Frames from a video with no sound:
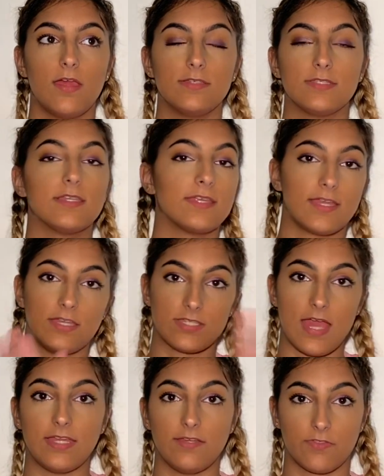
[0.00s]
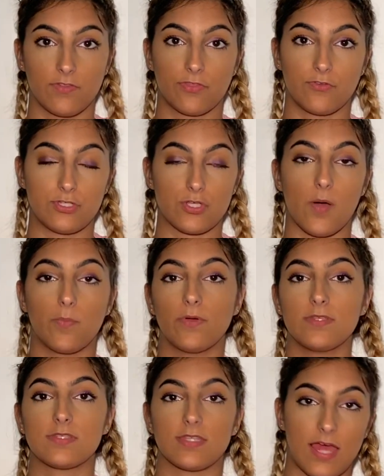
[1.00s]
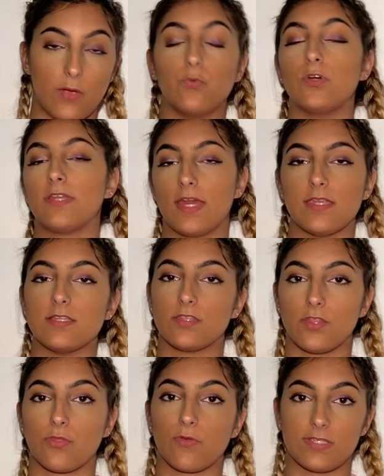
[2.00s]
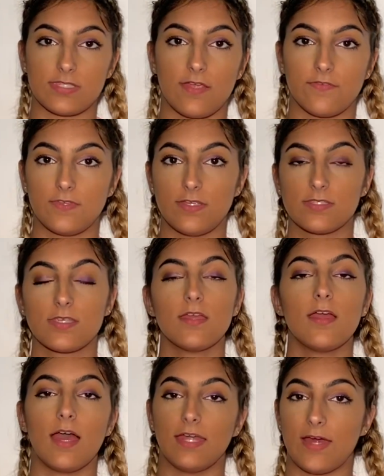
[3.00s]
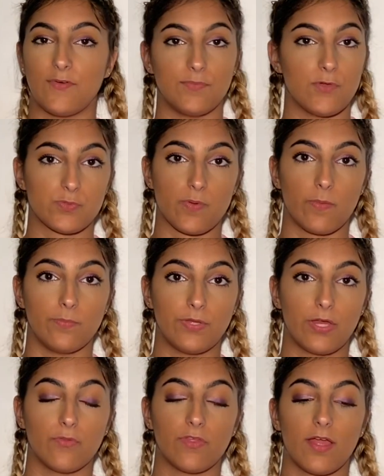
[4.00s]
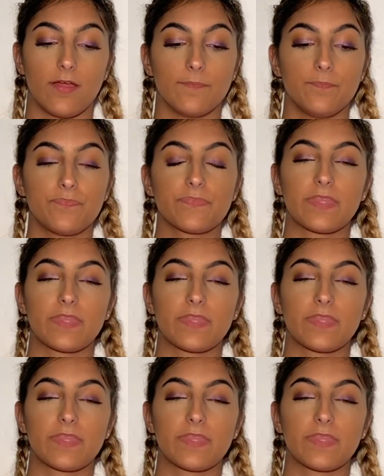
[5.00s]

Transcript: didn't get into any of the 3 top ones, that I would get into the 3 safeties, and I would most probably go there.